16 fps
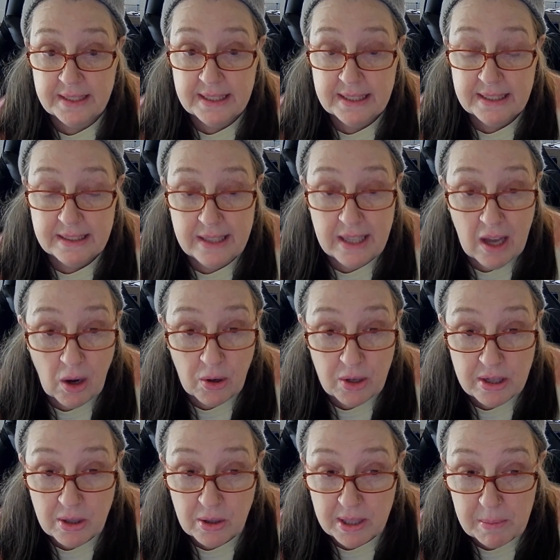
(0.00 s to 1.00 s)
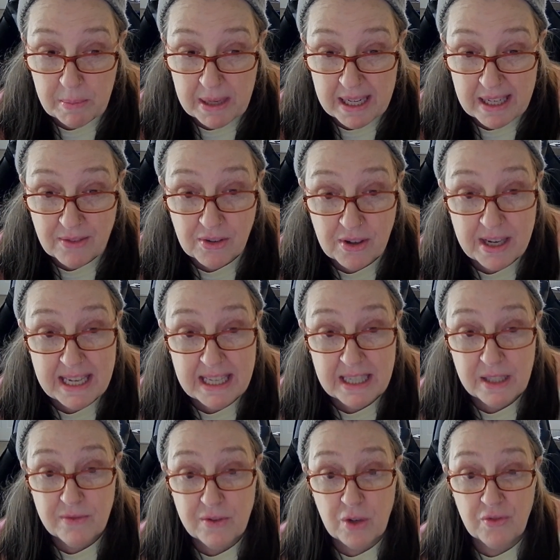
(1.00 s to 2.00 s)
No, you don't get paid for any
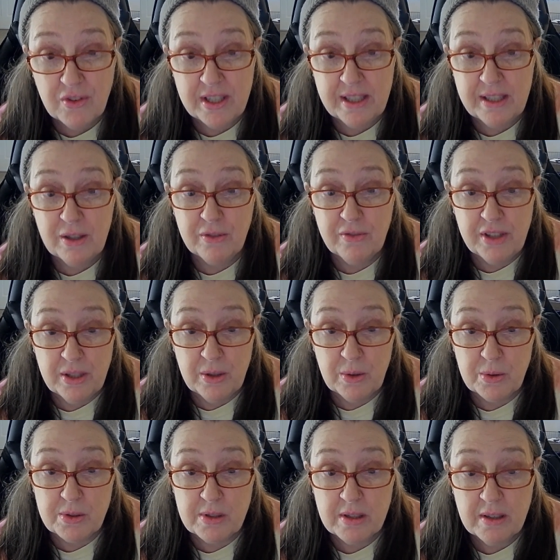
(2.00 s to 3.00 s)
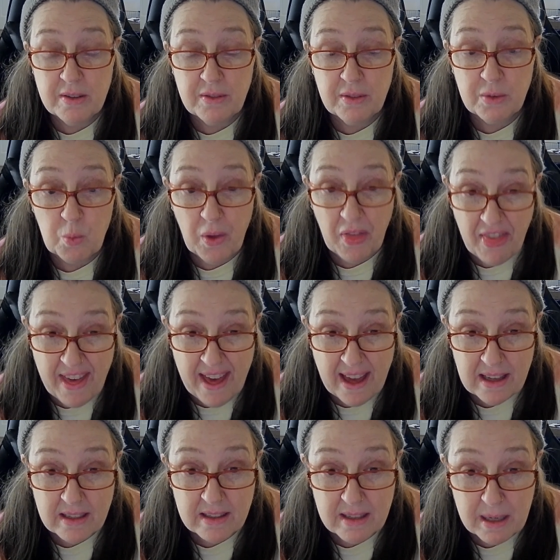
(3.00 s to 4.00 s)
of your video views with that
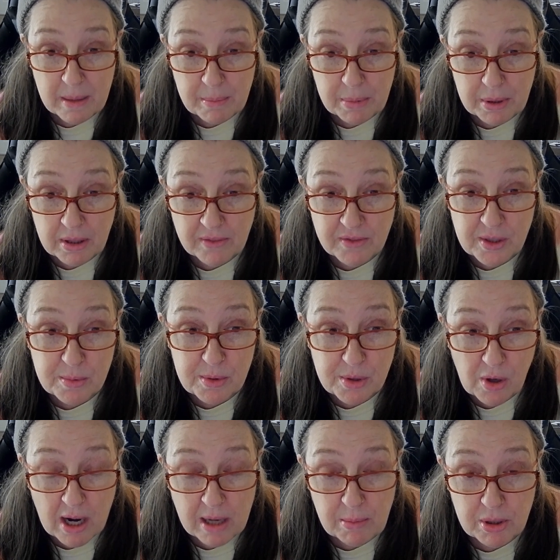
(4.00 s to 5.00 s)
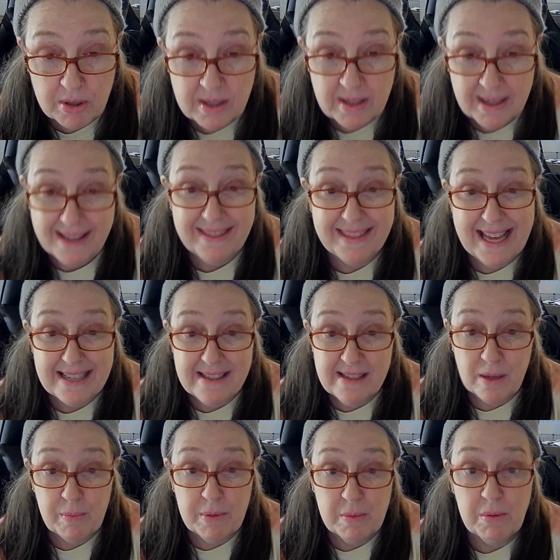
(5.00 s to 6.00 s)
number of subscribers. And that's how
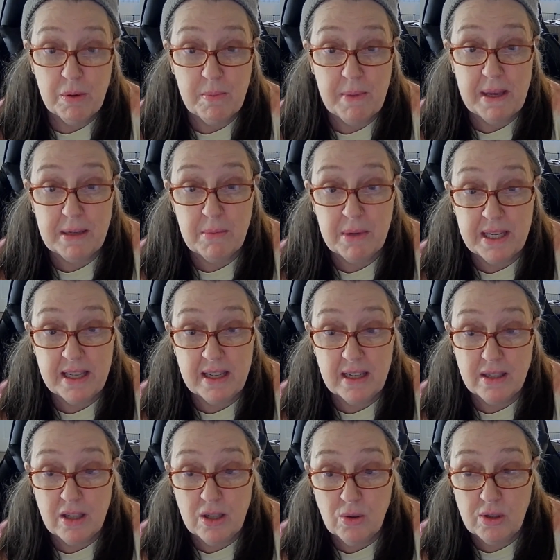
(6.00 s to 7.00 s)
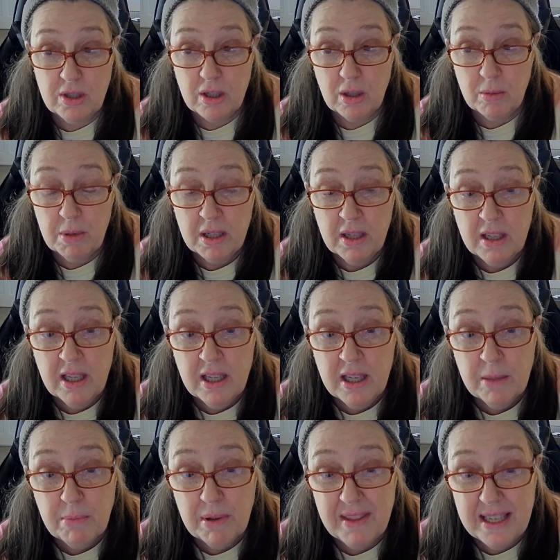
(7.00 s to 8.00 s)
people make money on YouTube.
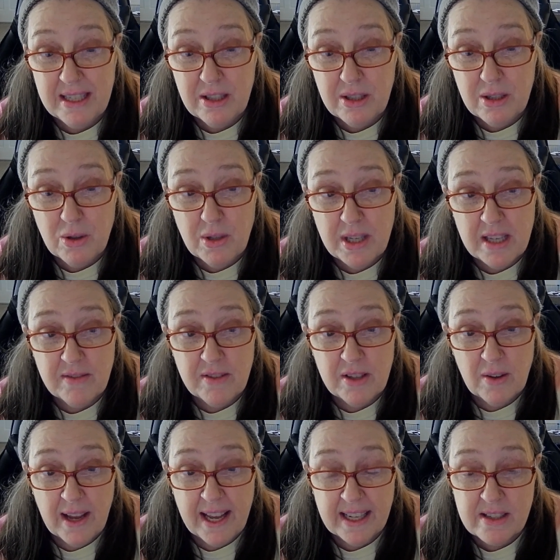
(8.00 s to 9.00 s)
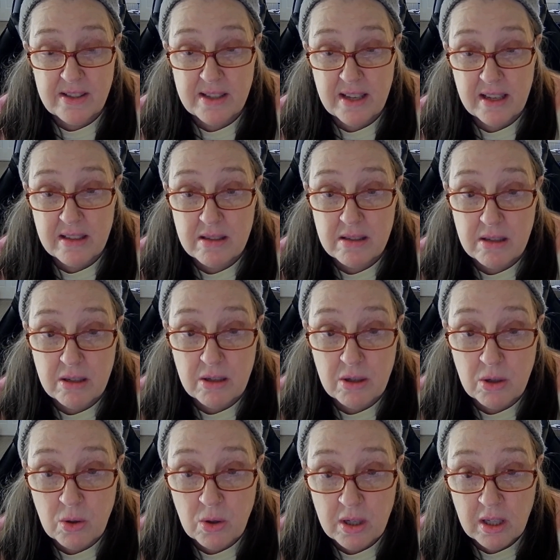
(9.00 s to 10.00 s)
But they do give you access
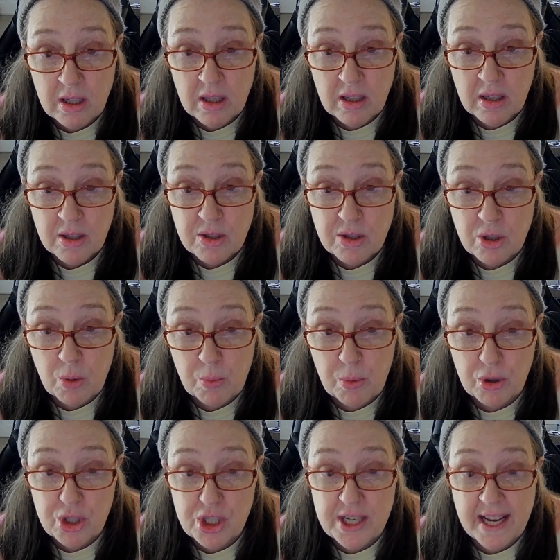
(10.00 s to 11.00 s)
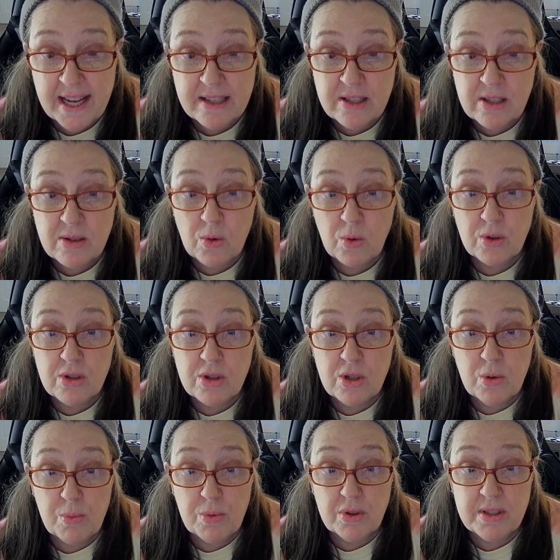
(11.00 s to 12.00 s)
to super chats or
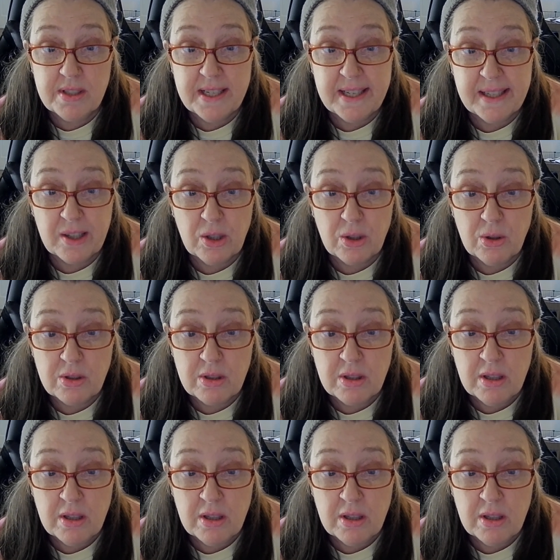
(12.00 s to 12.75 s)
super stickers